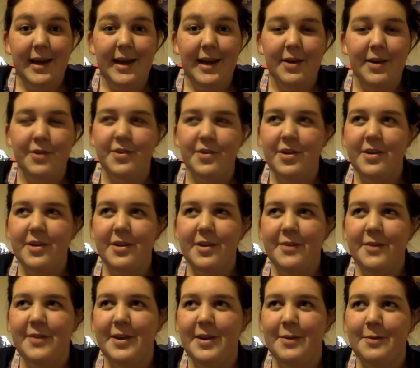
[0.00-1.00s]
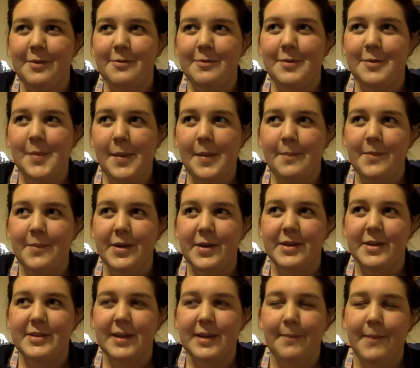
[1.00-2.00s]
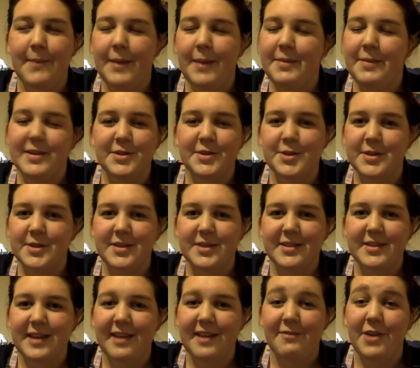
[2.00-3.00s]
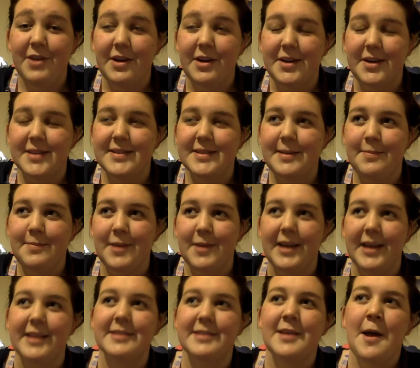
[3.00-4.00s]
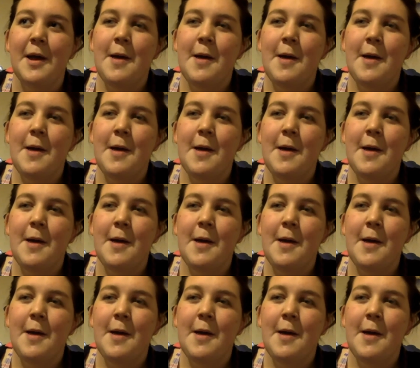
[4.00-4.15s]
and I don't know if anyone remembers, and maybe it's just because I have younger siblings,